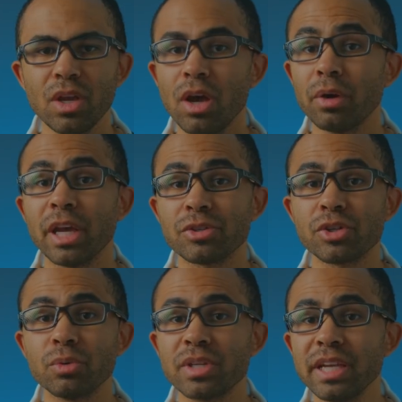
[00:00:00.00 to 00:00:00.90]
Okay,
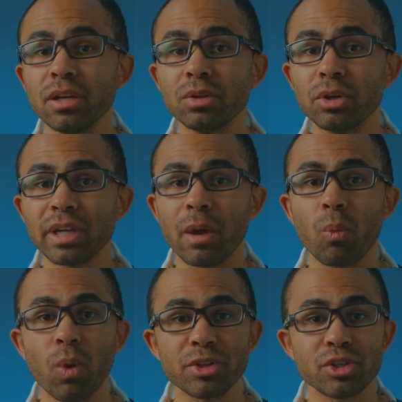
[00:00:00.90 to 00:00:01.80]
so taking a look at
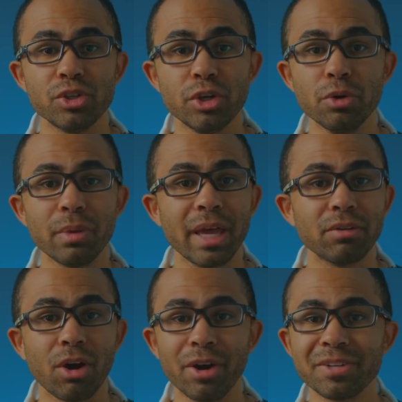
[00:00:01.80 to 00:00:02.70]
what's new,
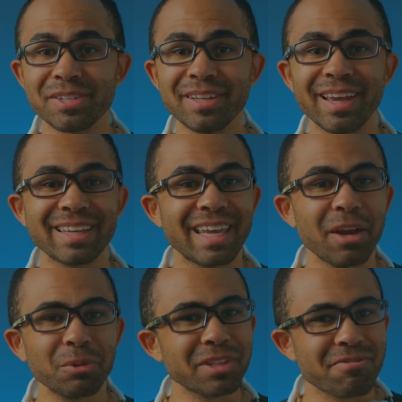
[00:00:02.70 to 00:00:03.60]
and honestly, I
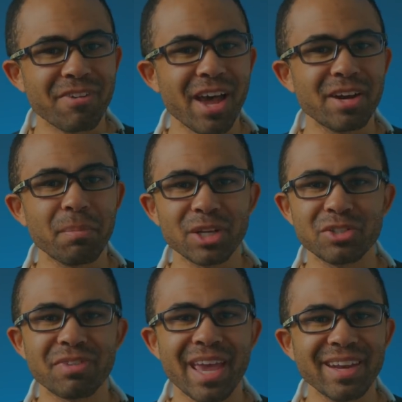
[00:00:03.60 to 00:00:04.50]
can't really find much
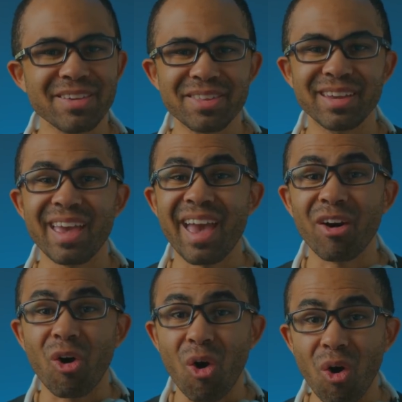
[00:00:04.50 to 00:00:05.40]
of anything
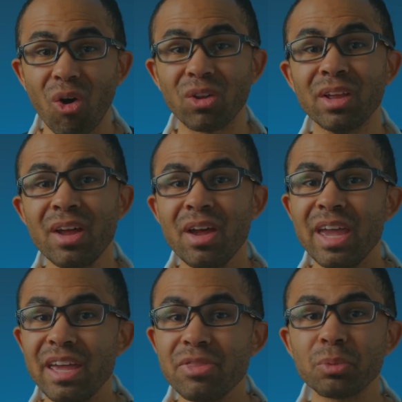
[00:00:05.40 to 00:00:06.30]
at all.
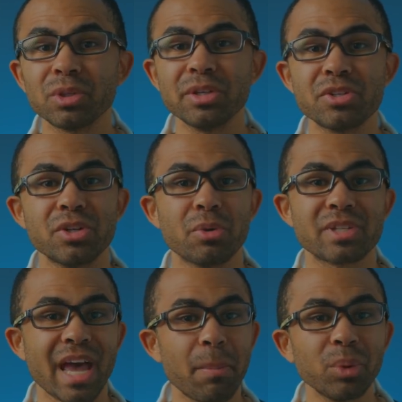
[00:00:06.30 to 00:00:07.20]
In the release notes,
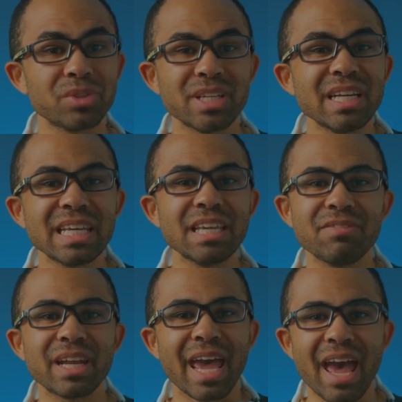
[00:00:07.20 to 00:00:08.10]
Apple didn't
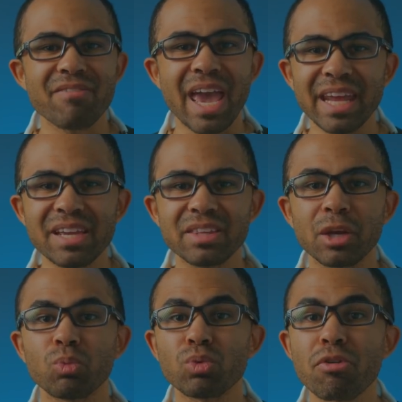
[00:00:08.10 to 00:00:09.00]
even have
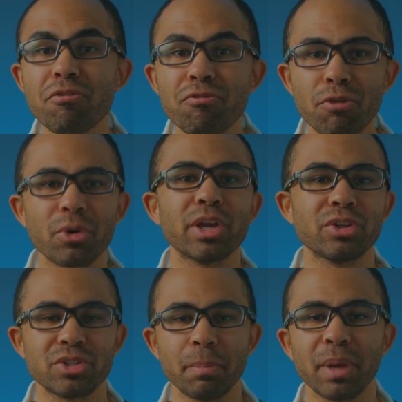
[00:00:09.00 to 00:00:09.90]
anything
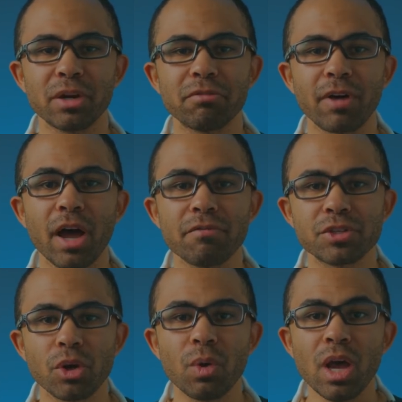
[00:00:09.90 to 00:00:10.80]
referring to Beta 5,
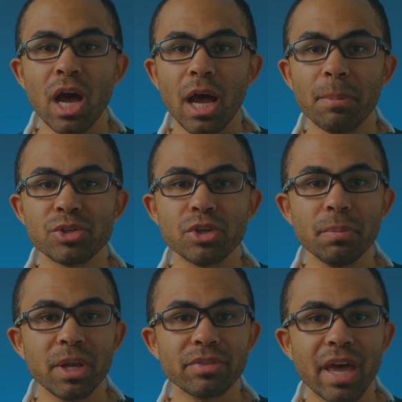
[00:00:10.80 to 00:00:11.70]
so I'm
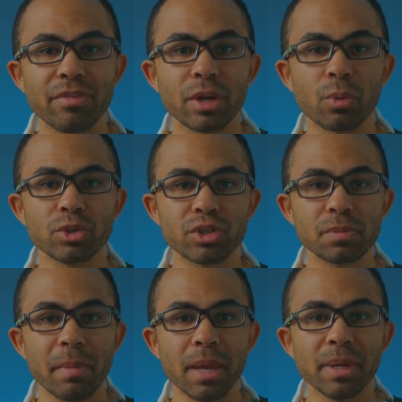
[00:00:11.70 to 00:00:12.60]
assuming that there were
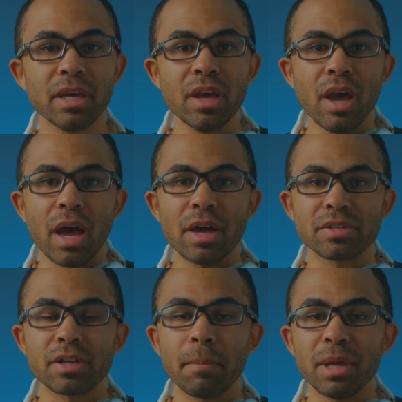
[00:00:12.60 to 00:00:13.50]
just maybe uh,
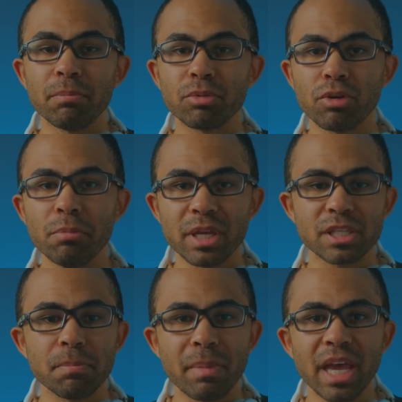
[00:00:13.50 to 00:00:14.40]
some
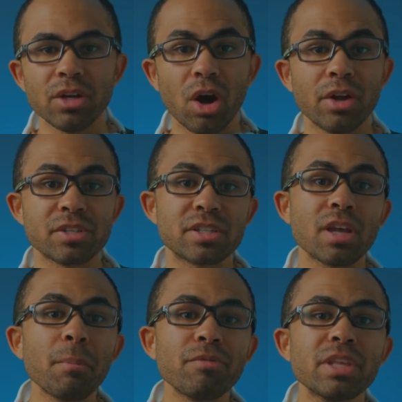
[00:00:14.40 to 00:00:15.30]
improvements made on
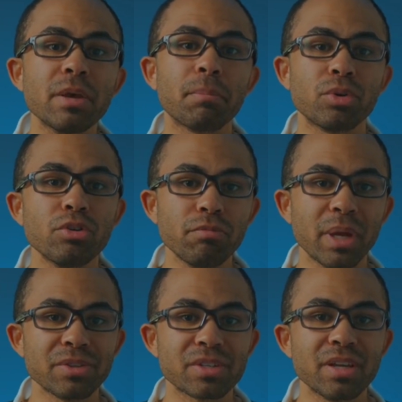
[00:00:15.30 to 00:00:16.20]
some of the
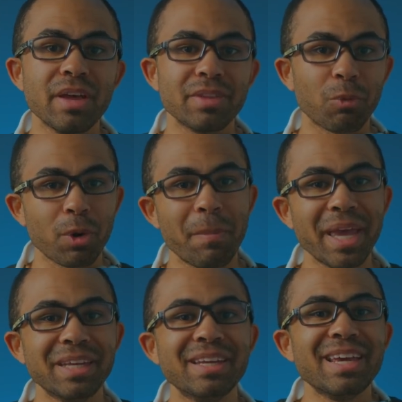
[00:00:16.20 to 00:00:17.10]
improvements that were
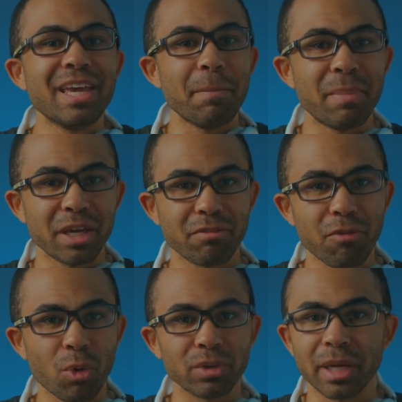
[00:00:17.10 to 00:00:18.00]
made in Beta
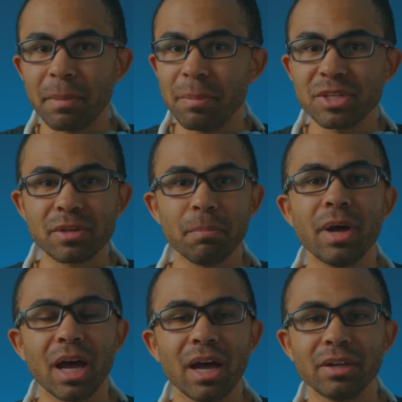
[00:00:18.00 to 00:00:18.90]
4, like maybe some
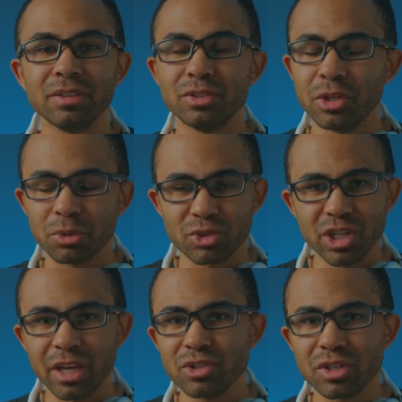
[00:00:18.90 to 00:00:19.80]
uh, you know
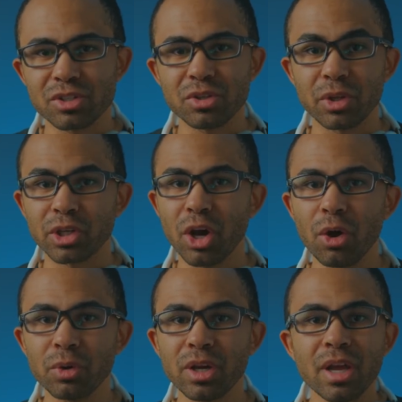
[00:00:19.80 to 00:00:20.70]
changes to the
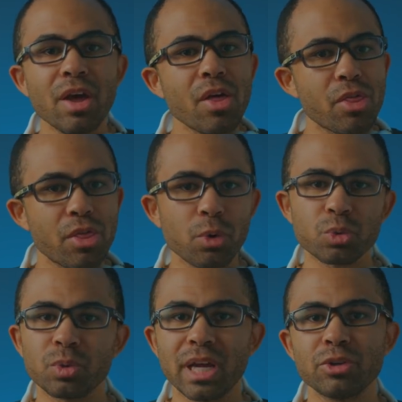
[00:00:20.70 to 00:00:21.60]
code those
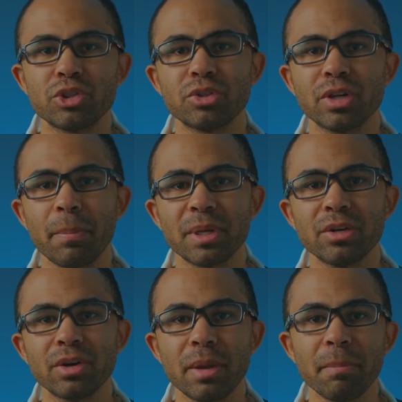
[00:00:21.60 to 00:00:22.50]
are now shored up
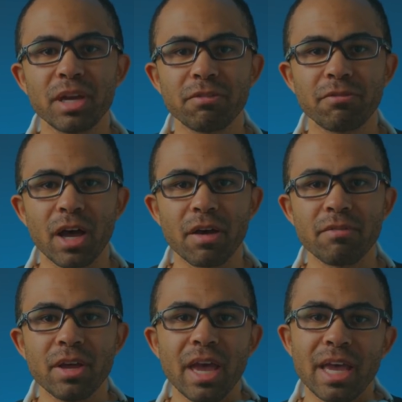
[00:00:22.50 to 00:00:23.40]
here in beta
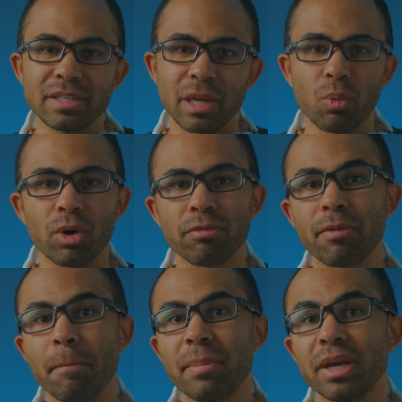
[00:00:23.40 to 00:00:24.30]
5 as they were
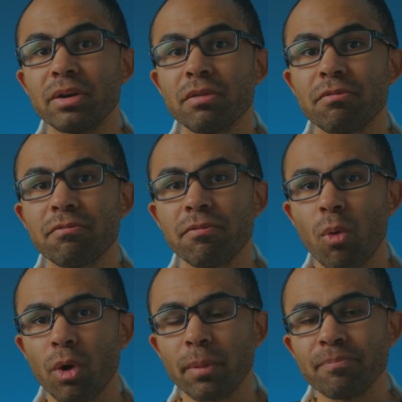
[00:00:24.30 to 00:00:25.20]
from beta
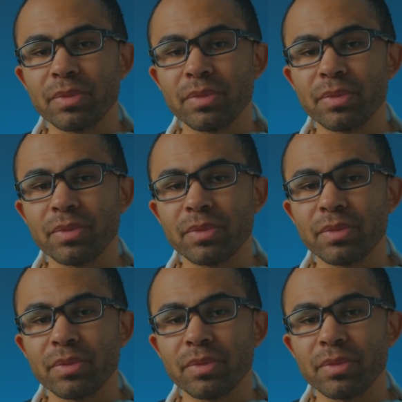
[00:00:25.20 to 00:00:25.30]
4.